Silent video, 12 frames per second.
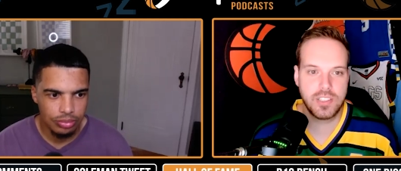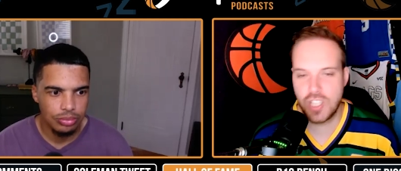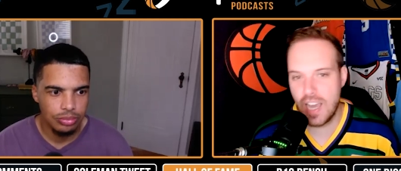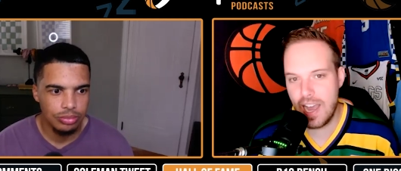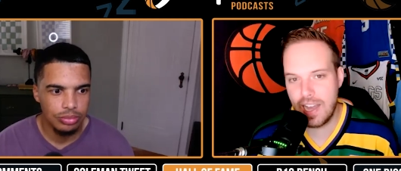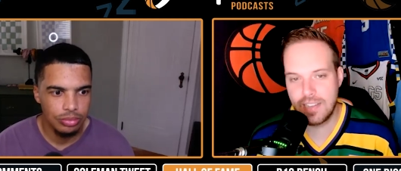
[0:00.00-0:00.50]
Speaker 1: the
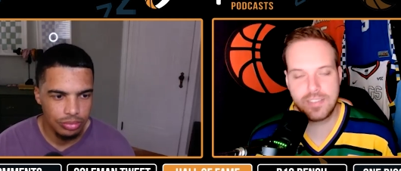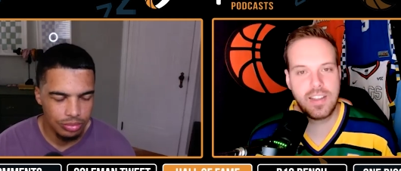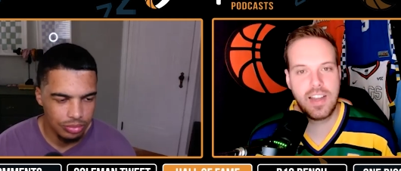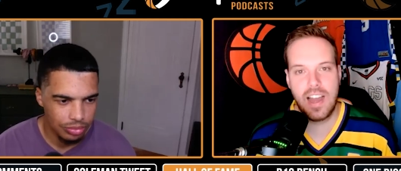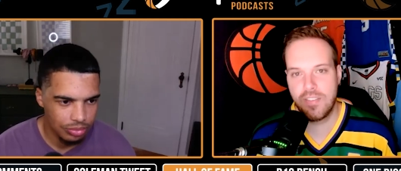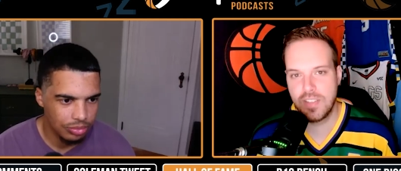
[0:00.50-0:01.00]
shot.
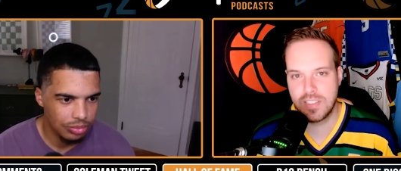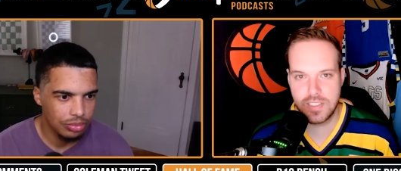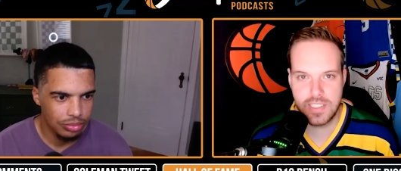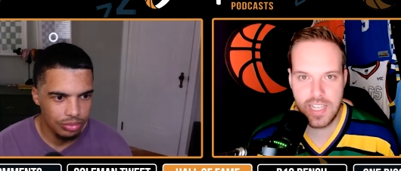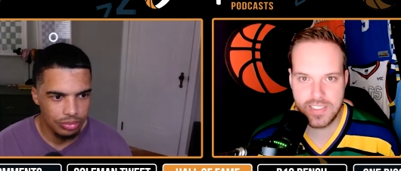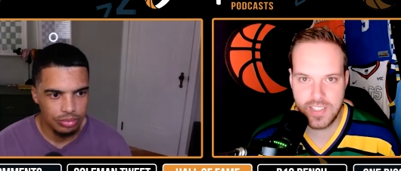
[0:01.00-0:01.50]

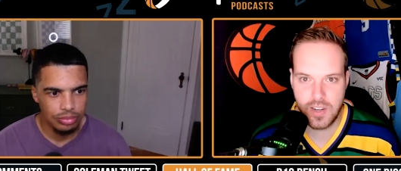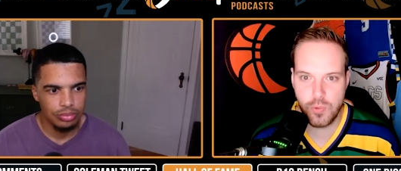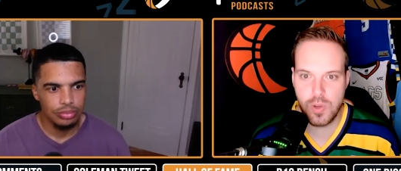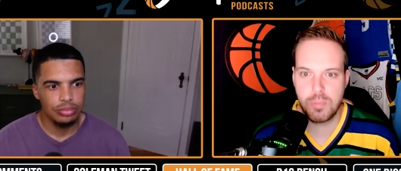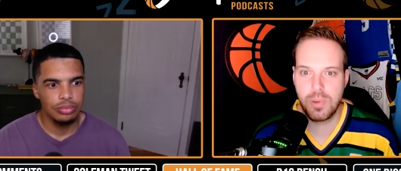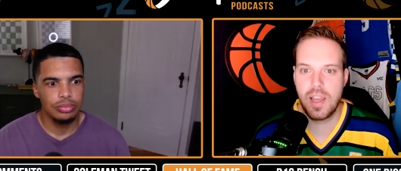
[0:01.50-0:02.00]
Obviously, that's on
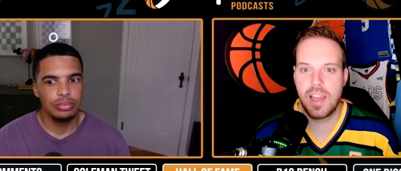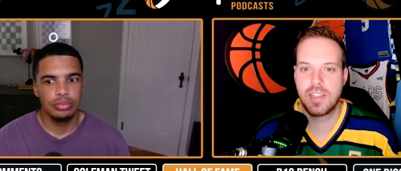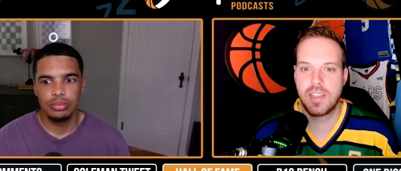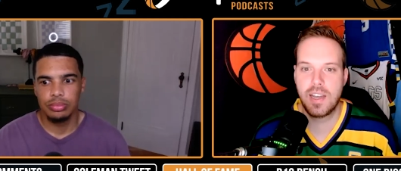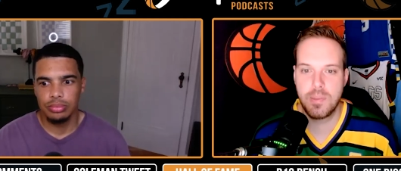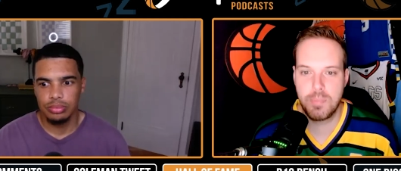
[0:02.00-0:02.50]

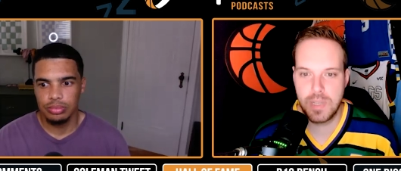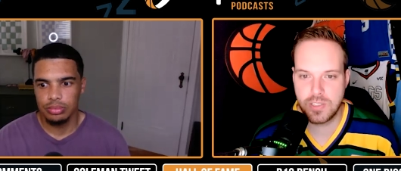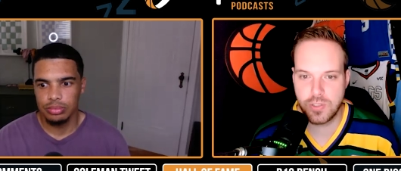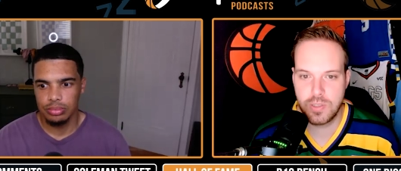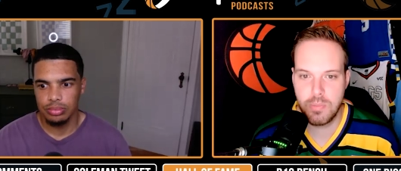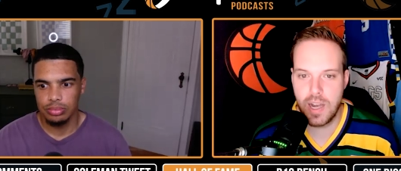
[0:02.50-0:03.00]
replay on the big
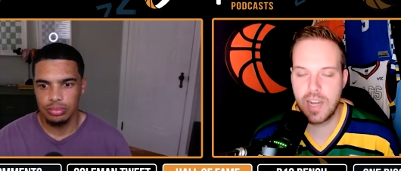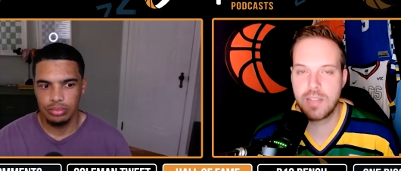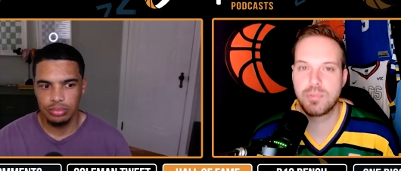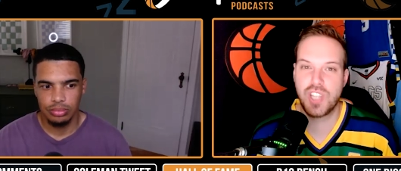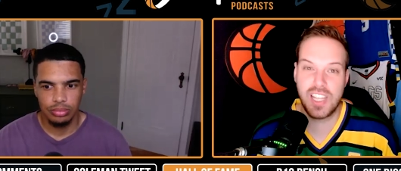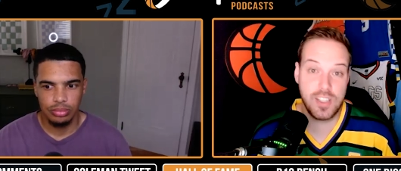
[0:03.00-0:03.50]
screen behind
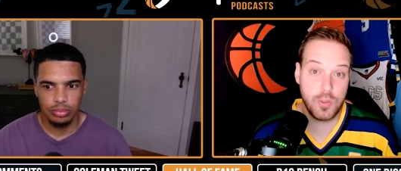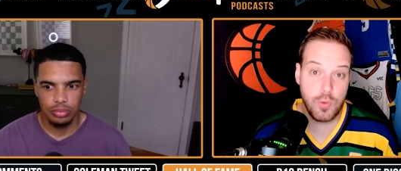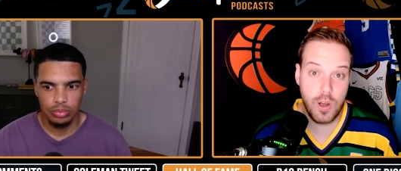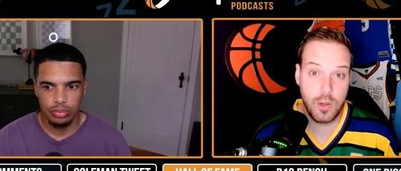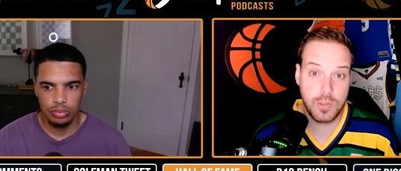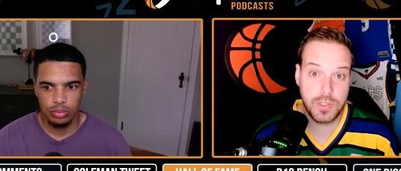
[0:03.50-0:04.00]
him. Jalen
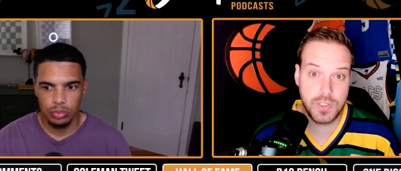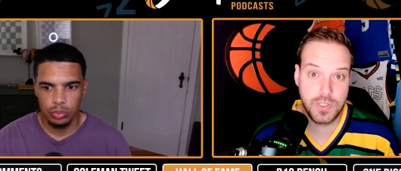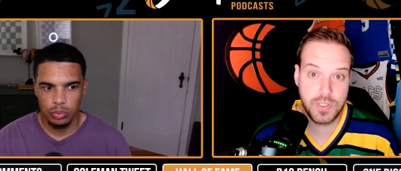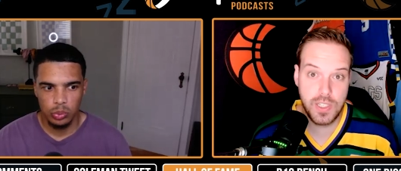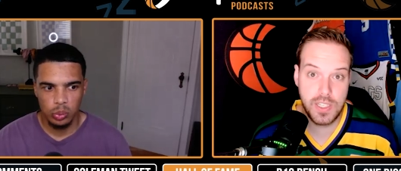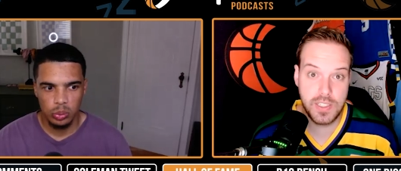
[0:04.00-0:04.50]

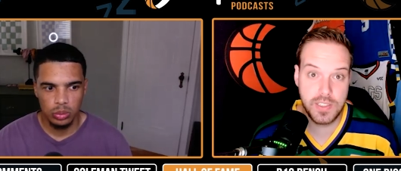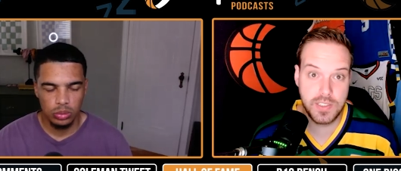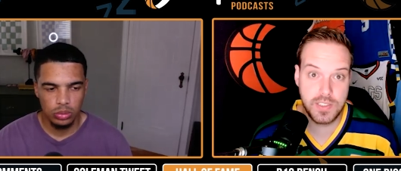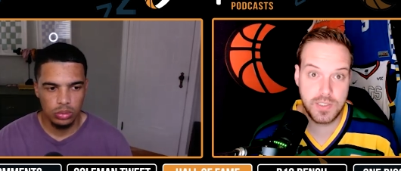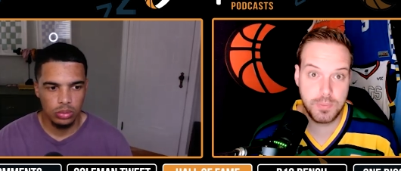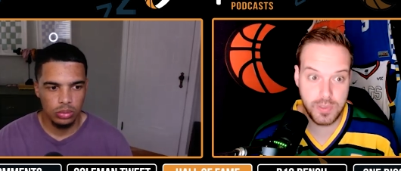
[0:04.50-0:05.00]
Rose
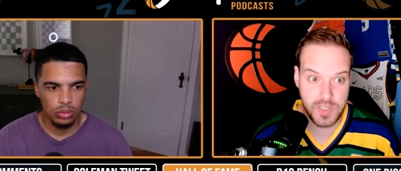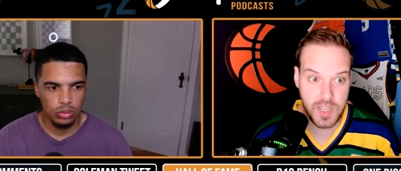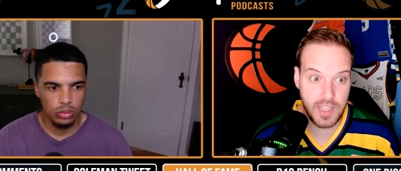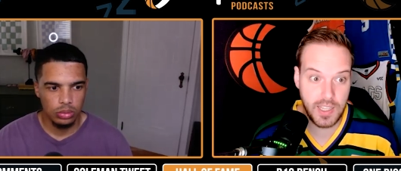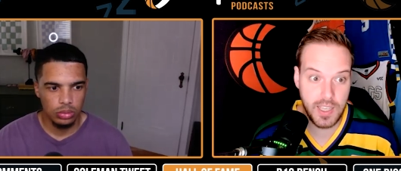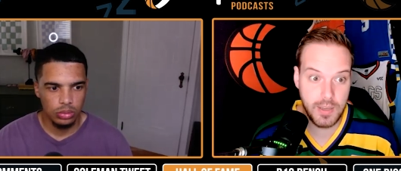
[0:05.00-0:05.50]
is
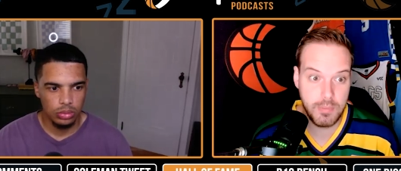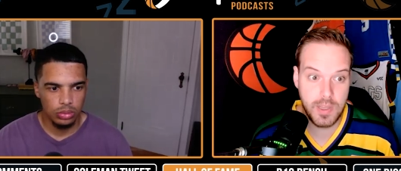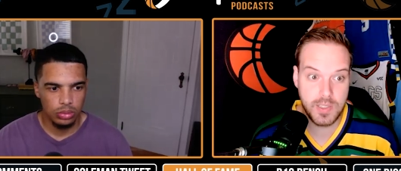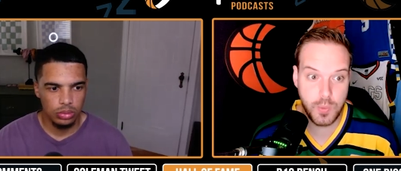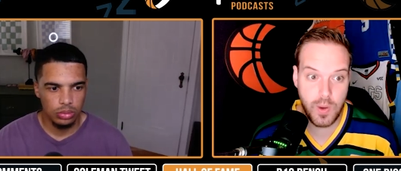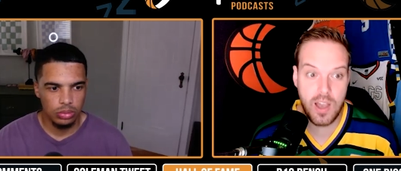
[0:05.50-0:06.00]
presenting him
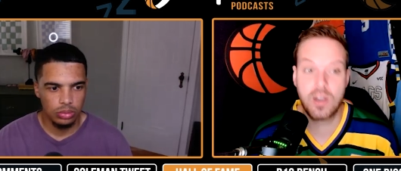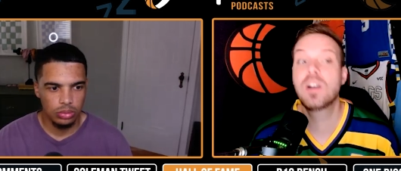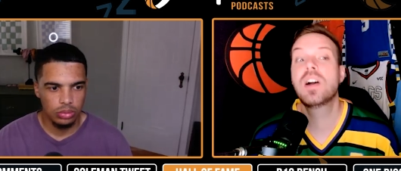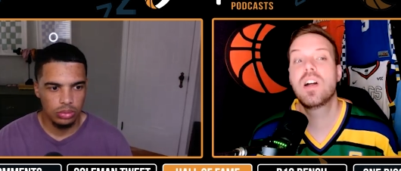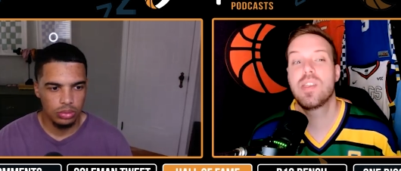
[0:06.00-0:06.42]
as well.